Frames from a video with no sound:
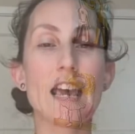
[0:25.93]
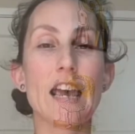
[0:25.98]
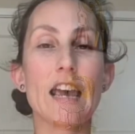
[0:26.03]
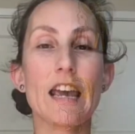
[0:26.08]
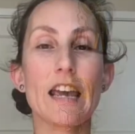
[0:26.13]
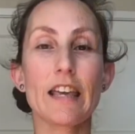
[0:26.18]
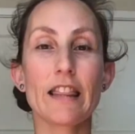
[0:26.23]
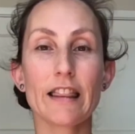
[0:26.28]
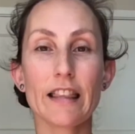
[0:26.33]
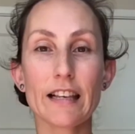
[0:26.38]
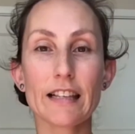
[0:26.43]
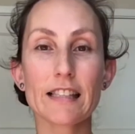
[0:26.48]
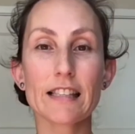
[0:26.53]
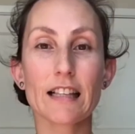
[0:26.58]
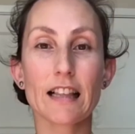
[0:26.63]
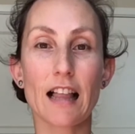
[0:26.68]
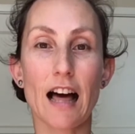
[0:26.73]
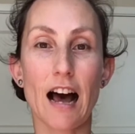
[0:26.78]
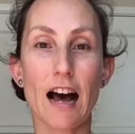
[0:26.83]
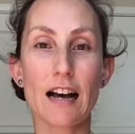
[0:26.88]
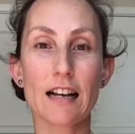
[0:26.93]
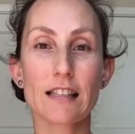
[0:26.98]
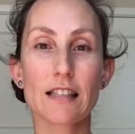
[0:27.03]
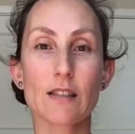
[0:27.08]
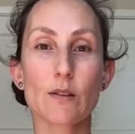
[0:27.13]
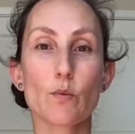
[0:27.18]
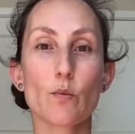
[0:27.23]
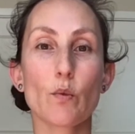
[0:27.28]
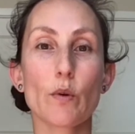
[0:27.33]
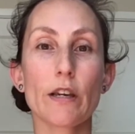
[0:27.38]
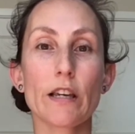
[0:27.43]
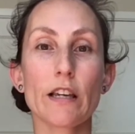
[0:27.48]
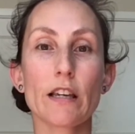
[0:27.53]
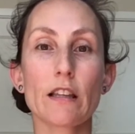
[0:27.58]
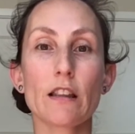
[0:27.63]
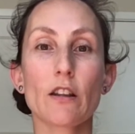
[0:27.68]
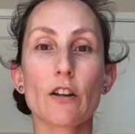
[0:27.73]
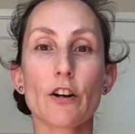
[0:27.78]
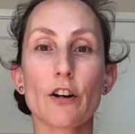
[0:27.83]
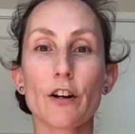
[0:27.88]
In this class, we
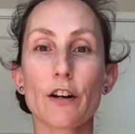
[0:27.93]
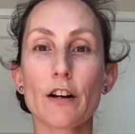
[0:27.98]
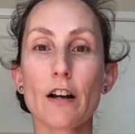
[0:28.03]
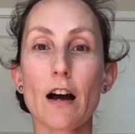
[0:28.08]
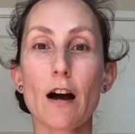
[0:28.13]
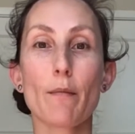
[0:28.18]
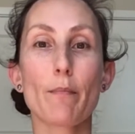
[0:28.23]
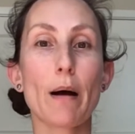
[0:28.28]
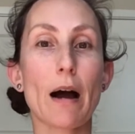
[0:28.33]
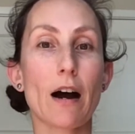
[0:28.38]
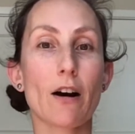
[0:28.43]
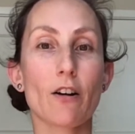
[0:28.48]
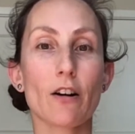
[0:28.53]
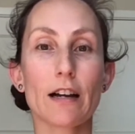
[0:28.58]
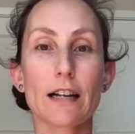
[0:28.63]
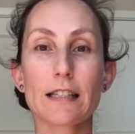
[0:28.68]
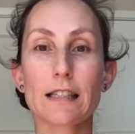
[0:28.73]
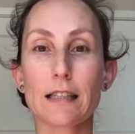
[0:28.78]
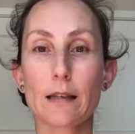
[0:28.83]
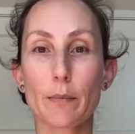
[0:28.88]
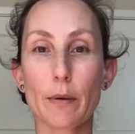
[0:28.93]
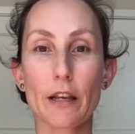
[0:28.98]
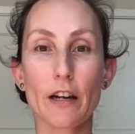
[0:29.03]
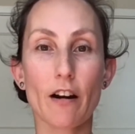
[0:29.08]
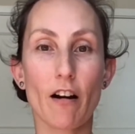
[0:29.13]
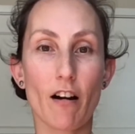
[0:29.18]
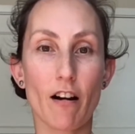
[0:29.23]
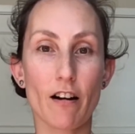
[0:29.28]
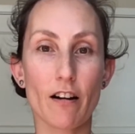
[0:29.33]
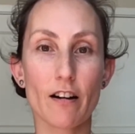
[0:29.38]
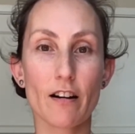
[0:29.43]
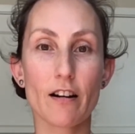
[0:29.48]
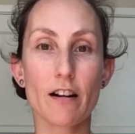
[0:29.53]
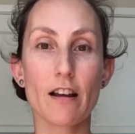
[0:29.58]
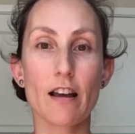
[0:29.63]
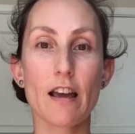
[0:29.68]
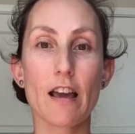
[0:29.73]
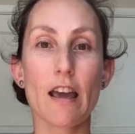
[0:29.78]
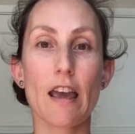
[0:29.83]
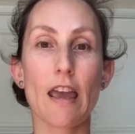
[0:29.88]
learn about exhibit art
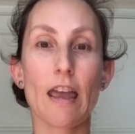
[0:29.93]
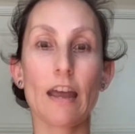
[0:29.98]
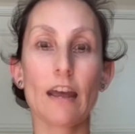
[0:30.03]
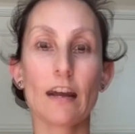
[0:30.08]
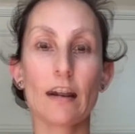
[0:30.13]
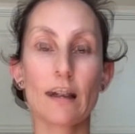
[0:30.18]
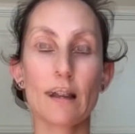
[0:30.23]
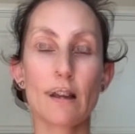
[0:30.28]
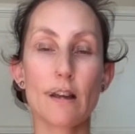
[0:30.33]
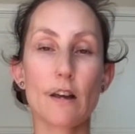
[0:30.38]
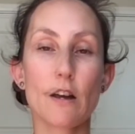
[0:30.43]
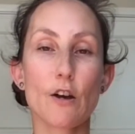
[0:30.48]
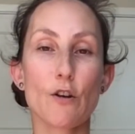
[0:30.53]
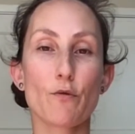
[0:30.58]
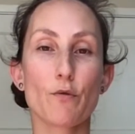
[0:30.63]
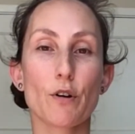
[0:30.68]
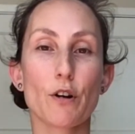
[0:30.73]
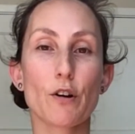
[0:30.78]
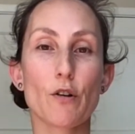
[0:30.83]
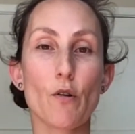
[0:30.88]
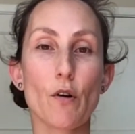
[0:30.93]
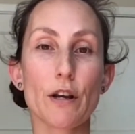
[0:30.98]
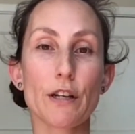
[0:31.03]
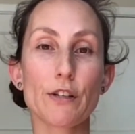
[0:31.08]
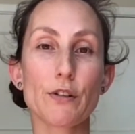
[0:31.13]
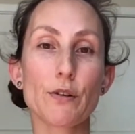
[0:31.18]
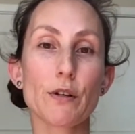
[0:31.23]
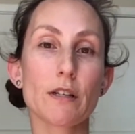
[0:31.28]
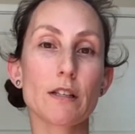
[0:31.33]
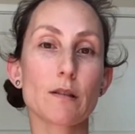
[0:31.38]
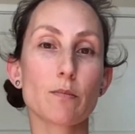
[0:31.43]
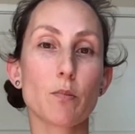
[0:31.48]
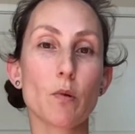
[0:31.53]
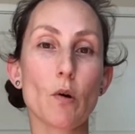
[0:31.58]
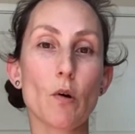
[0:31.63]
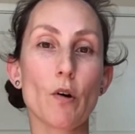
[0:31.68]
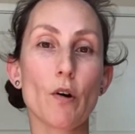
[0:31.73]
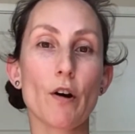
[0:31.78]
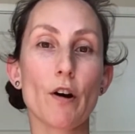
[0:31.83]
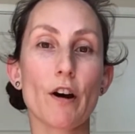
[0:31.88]
and we're going to
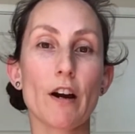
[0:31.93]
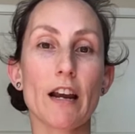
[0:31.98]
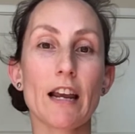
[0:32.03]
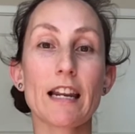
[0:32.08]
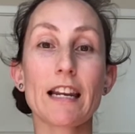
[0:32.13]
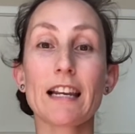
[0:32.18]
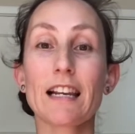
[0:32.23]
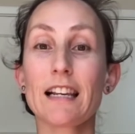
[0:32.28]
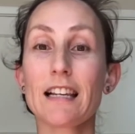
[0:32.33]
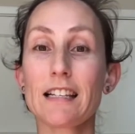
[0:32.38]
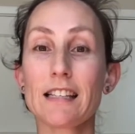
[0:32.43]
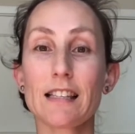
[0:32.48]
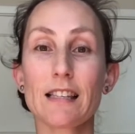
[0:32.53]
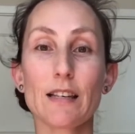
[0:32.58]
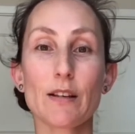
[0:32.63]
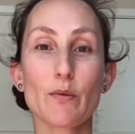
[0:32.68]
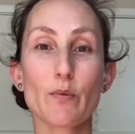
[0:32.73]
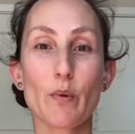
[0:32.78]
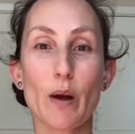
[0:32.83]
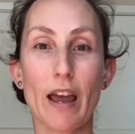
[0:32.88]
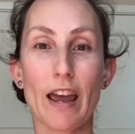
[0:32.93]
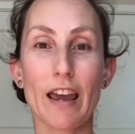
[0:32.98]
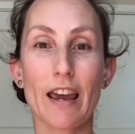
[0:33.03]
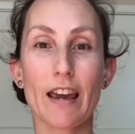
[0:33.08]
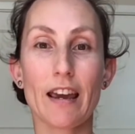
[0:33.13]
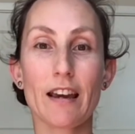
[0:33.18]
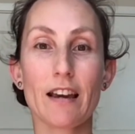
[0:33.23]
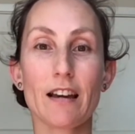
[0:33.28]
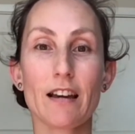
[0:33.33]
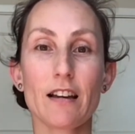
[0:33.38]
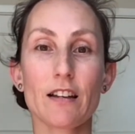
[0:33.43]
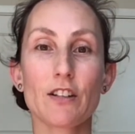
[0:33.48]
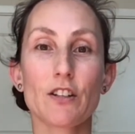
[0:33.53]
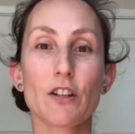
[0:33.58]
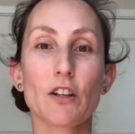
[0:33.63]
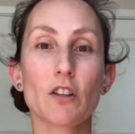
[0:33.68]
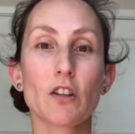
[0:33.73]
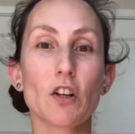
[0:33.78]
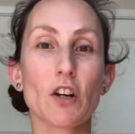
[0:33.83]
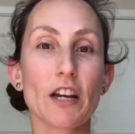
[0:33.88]
explore an easy way
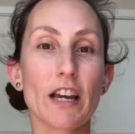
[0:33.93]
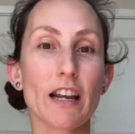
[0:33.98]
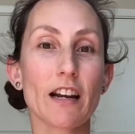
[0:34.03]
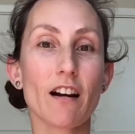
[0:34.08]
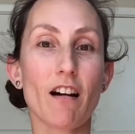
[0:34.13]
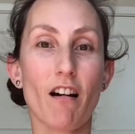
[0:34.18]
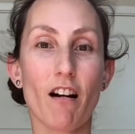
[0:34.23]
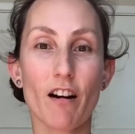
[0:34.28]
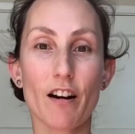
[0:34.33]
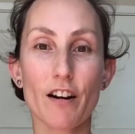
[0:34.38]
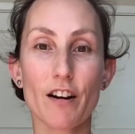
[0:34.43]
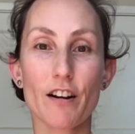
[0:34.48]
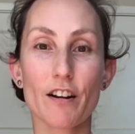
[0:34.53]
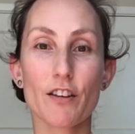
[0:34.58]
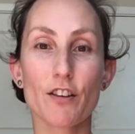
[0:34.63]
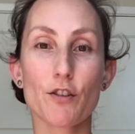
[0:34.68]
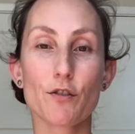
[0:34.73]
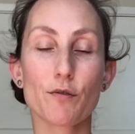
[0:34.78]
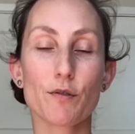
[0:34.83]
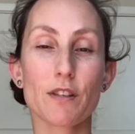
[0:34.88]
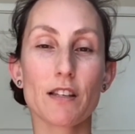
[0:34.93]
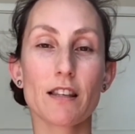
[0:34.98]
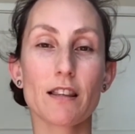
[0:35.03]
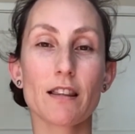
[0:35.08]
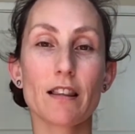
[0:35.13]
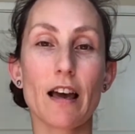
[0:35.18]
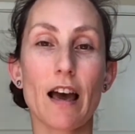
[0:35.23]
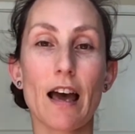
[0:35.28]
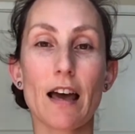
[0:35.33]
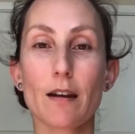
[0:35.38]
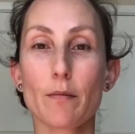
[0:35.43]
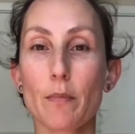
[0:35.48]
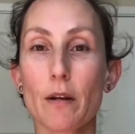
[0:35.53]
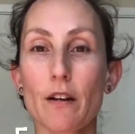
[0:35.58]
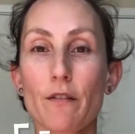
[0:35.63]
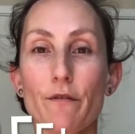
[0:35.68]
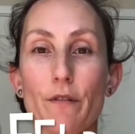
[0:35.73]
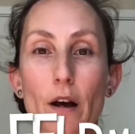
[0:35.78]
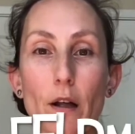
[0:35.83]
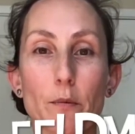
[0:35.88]
to look at art using the
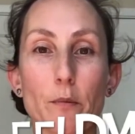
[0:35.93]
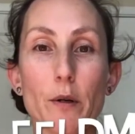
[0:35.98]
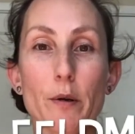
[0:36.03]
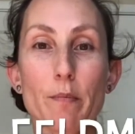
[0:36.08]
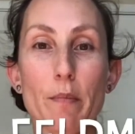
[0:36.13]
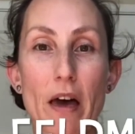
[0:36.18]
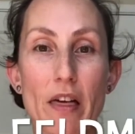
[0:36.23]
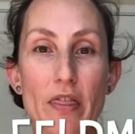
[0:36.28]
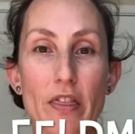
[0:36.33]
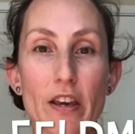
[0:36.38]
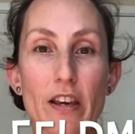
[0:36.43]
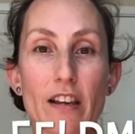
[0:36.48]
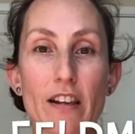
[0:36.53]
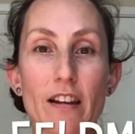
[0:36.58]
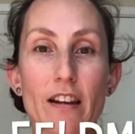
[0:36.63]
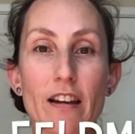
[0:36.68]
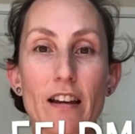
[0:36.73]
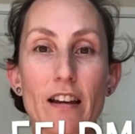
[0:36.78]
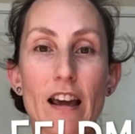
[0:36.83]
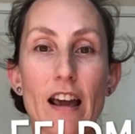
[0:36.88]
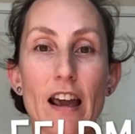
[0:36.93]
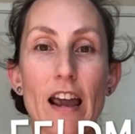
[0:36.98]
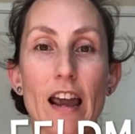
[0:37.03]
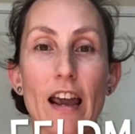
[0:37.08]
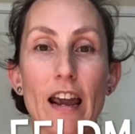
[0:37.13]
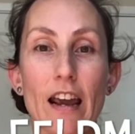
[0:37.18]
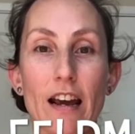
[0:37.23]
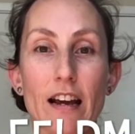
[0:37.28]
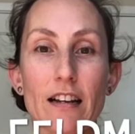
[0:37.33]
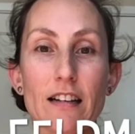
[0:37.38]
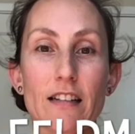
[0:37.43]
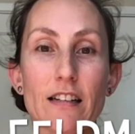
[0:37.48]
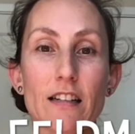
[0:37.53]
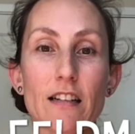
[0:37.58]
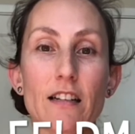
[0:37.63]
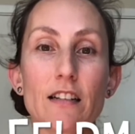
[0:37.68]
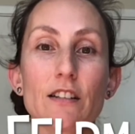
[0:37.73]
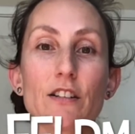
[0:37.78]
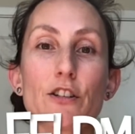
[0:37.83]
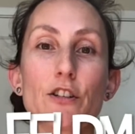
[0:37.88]
Edmund Feldman Method and
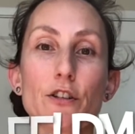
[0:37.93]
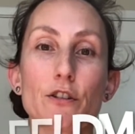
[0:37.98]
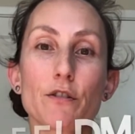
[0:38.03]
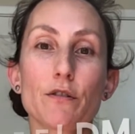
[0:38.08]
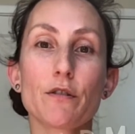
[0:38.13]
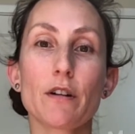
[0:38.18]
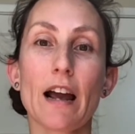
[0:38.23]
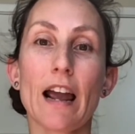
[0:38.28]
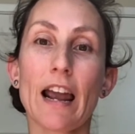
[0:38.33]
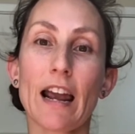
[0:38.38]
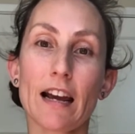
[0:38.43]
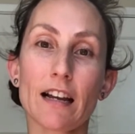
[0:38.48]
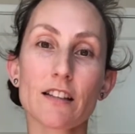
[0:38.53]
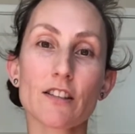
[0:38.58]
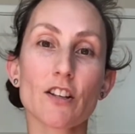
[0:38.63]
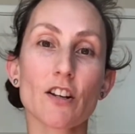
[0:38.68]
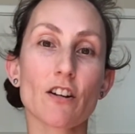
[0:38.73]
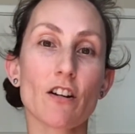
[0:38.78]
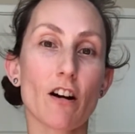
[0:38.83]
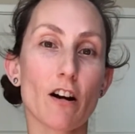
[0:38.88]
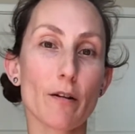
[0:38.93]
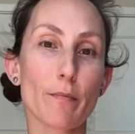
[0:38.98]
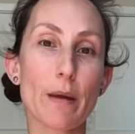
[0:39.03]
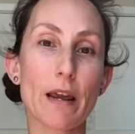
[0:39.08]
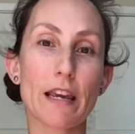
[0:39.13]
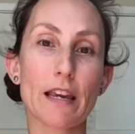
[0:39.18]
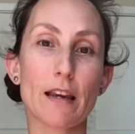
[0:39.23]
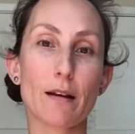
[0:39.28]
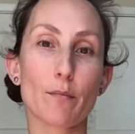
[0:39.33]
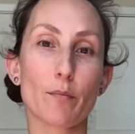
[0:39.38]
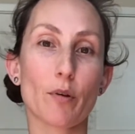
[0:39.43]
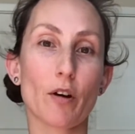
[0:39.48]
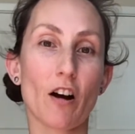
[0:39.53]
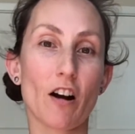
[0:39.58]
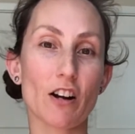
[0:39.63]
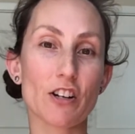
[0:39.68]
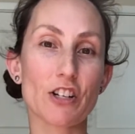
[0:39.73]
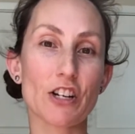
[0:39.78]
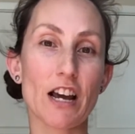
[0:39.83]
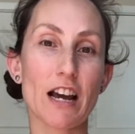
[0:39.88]
do a hands-on art making
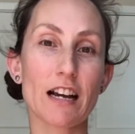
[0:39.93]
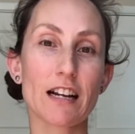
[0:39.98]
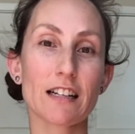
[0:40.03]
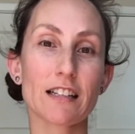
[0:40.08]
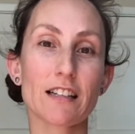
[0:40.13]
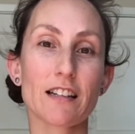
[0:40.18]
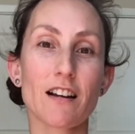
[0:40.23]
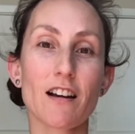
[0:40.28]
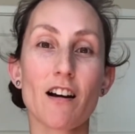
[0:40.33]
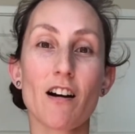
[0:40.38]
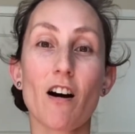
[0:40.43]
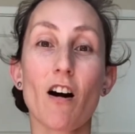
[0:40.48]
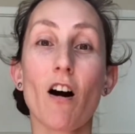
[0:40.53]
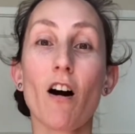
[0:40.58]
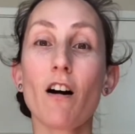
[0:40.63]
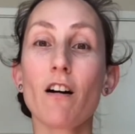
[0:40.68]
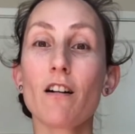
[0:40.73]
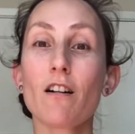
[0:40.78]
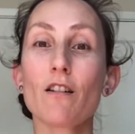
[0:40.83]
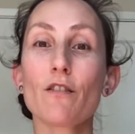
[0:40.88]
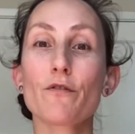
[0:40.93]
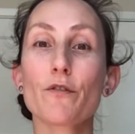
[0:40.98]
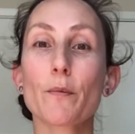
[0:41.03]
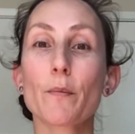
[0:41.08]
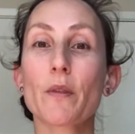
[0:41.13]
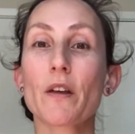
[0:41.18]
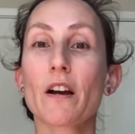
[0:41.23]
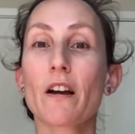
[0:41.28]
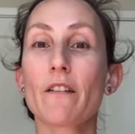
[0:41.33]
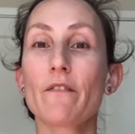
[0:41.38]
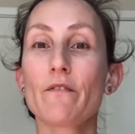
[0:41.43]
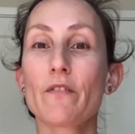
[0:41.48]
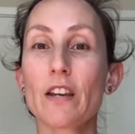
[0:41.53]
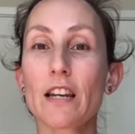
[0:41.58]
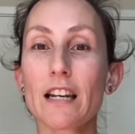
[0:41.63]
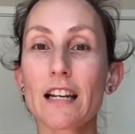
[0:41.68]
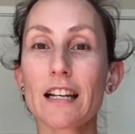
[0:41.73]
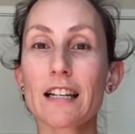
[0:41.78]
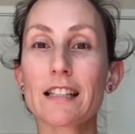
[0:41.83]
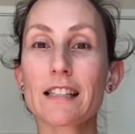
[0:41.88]
project, all from the
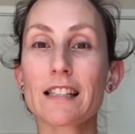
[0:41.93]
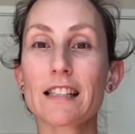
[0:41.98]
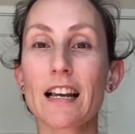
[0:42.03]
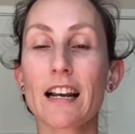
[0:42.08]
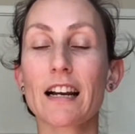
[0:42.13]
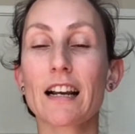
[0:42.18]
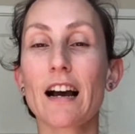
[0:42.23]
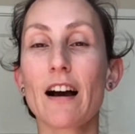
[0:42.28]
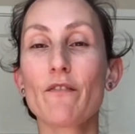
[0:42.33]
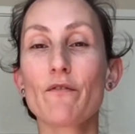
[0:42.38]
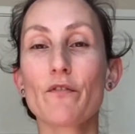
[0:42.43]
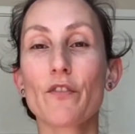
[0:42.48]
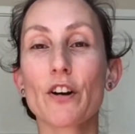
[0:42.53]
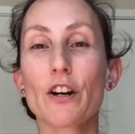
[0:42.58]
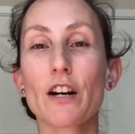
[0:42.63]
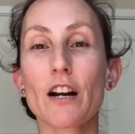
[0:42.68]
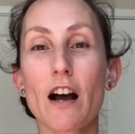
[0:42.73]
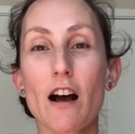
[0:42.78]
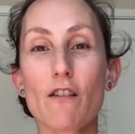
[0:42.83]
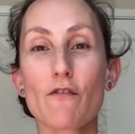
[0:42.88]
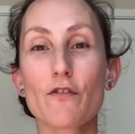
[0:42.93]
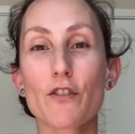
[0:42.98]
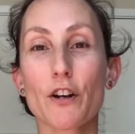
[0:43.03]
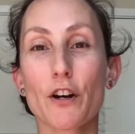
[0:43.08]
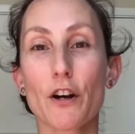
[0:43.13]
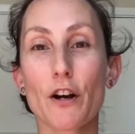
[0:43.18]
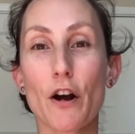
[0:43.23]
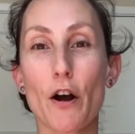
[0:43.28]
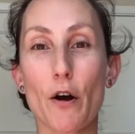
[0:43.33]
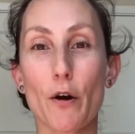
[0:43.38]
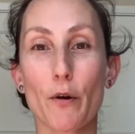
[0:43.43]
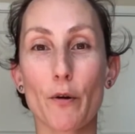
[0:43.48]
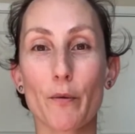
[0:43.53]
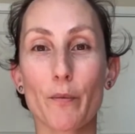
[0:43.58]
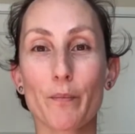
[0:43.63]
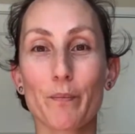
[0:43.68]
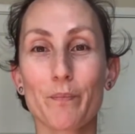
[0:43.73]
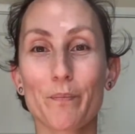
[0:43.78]
convenience and comfort of your home.